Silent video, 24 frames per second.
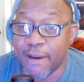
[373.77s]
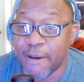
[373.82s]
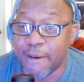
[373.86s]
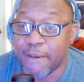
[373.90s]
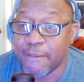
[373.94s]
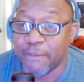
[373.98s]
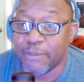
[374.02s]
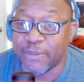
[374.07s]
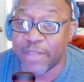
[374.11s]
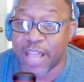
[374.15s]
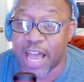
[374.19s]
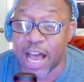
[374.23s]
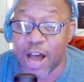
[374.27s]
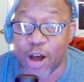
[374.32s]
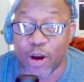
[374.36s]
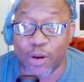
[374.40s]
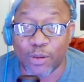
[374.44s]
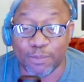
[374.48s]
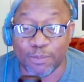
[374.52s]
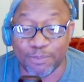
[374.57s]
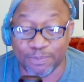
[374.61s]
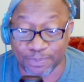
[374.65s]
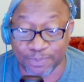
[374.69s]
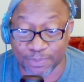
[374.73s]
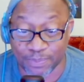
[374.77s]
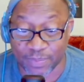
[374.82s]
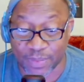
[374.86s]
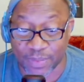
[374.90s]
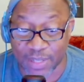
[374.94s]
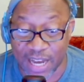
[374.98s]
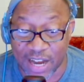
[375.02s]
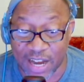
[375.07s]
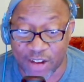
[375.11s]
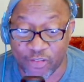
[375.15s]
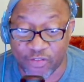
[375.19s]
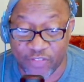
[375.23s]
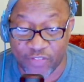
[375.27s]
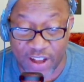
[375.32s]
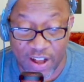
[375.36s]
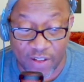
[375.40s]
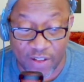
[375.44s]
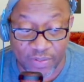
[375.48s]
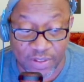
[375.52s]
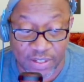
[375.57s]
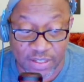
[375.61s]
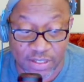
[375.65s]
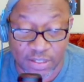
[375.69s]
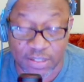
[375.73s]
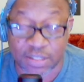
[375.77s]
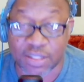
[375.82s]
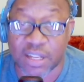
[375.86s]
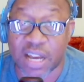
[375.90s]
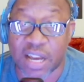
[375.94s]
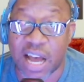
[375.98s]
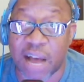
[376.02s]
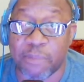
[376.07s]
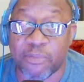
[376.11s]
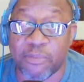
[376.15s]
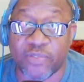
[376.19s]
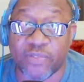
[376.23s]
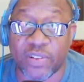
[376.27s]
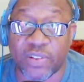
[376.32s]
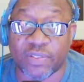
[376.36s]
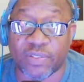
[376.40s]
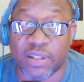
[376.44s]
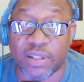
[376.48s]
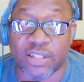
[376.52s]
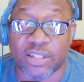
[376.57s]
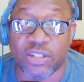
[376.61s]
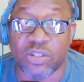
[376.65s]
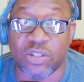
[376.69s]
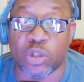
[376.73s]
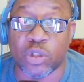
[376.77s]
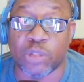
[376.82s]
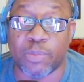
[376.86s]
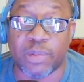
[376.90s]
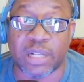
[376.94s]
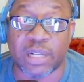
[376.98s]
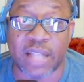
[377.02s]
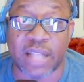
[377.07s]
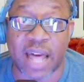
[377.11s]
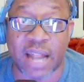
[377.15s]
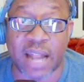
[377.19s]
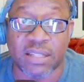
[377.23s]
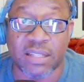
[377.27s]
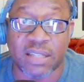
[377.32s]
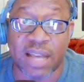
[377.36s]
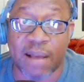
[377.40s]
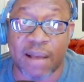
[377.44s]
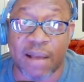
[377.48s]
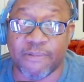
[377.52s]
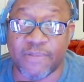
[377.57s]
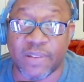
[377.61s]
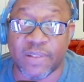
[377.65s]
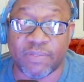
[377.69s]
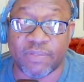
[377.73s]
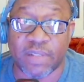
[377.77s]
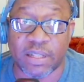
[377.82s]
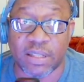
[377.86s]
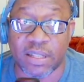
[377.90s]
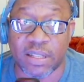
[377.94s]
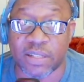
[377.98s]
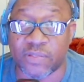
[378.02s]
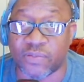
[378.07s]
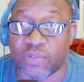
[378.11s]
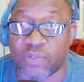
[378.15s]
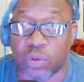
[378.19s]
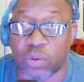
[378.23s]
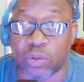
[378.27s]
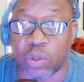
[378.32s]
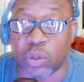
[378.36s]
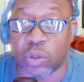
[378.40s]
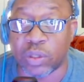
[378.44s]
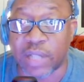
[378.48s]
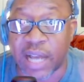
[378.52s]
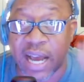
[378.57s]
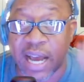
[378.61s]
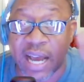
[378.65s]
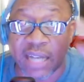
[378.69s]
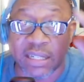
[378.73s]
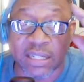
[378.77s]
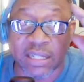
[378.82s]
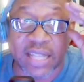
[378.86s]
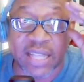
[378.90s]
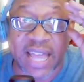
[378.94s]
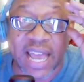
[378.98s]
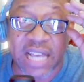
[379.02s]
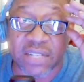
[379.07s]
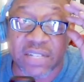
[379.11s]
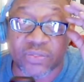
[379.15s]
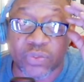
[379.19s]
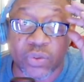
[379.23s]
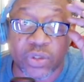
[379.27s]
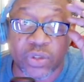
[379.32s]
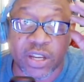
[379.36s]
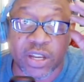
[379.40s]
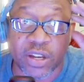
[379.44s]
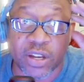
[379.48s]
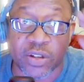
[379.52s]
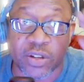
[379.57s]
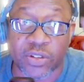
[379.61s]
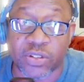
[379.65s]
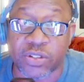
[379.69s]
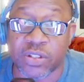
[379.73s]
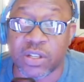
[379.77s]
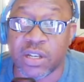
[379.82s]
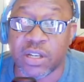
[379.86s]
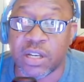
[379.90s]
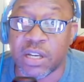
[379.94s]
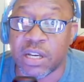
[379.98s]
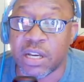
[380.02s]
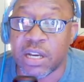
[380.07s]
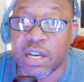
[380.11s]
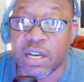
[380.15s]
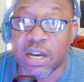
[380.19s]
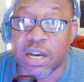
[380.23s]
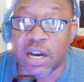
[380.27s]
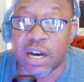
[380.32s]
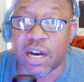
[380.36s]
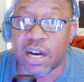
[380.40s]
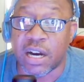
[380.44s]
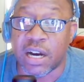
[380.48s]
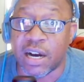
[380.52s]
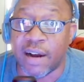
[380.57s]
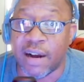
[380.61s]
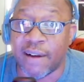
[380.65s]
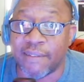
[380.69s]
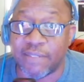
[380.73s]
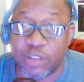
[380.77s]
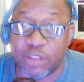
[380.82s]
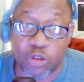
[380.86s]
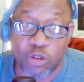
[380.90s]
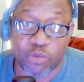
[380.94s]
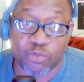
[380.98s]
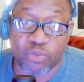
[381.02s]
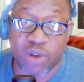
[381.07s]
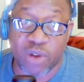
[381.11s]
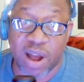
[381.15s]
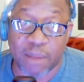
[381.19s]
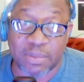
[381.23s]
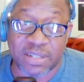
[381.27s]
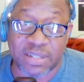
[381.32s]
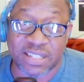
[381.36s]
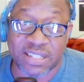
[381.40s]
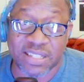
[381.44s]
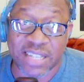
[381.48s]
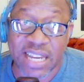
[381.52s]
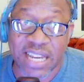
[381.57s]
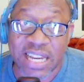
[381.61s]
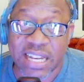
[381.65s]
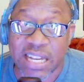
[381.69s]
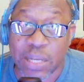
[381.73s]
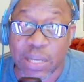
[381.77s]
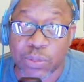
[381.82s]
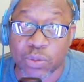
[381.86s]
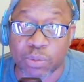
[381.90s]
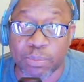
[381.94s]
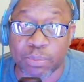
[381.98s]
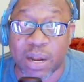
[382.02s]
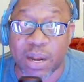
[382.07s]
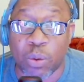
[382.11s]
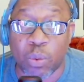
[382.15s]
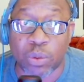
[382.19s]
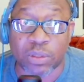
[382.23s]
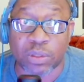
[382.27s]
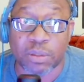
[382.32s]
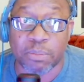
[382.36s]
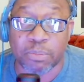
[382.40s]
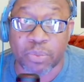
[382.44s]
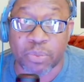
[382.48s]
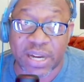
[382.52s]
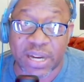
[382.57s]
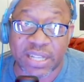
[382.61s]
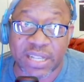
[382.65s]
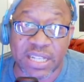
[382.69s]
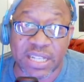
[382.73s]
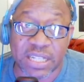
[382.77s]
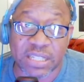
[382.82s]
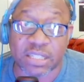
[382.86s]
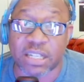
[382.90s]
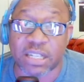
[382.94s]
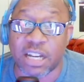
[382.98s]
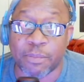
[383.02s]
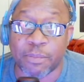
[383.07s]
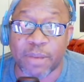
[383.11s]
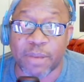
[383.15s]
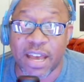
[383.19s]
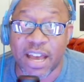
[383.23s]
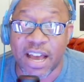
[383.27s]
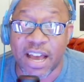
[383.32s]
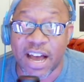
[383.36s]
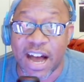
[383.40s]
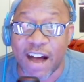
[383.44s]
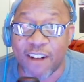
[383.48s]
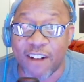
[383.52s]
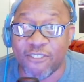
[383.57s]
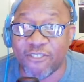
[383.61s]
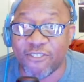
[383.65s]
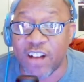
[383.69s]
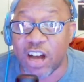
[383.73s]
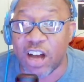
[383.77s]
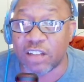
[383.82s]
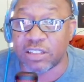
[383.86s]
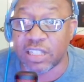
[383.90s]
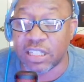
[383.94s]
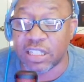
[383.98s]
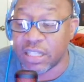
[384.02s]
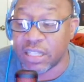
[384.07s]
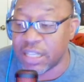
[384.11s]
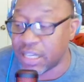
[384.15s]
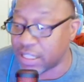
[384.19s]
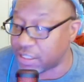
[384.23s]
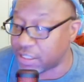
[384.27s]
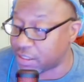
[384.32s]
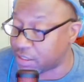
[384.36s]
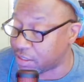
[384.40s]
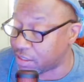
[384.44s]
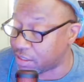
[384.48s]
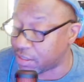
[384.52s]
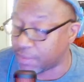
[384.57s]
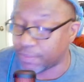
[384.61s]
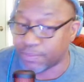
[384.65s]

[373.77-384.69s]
Now, I found this top 50 list. You know, there's been a lot of top 50 lists floating online in the last few years. You've probably seen this one, but I wanted to bring this up. I found the list